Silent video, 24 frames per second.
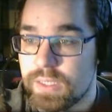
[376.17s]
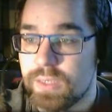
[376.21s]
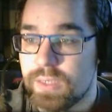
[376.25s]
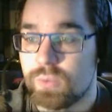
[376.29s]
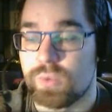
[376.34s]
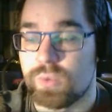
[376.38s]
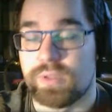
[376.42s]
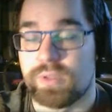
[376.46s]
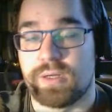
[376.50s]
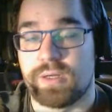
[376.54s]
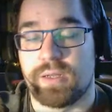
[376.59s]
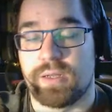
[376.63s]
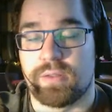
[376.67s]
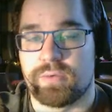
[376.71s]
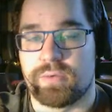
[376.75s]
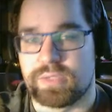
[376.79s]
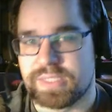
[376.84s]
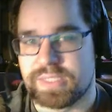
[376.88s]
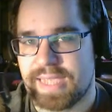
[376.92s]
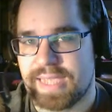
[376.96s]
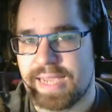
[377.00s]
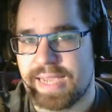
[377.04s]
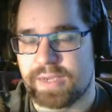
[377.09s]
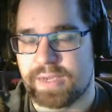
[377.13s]
with another
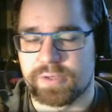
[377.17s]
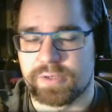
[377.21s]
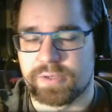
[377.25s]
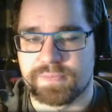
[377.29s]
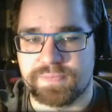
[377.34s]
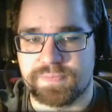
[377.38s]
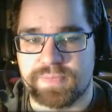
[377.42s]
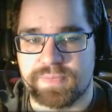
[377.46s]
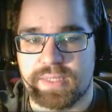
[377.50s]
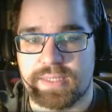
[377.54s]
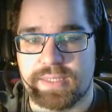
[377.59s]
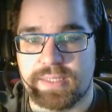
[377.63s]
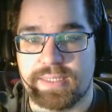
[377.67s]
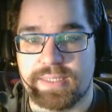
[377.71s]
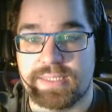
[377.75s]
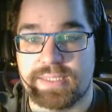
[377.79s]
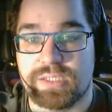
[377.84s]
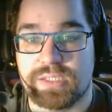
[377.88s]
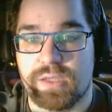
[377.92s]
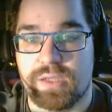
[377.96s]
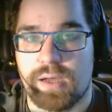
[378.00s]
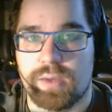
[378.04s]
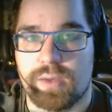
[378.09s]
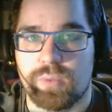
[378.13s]
attacker that is
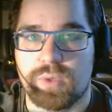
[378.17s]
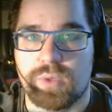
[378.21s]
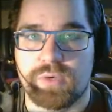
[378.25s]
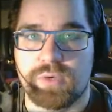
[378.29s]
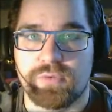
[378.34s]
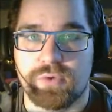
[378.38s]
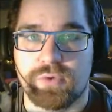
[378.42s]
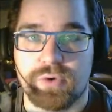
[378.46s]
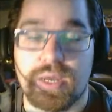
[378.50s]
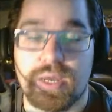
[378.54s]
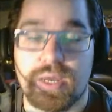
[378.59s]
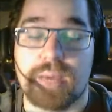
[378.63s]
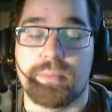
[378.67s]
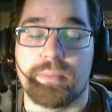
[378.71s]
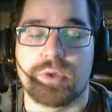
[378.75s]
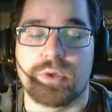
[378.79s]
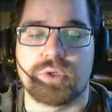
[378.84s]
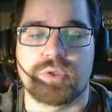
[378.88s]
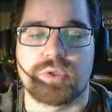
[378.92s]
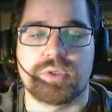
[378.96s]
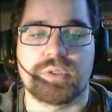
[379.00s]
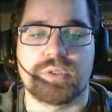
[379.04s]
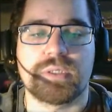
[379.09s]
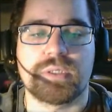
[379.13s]
not one of your
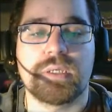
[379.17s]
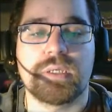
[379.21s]
Nightmarshers.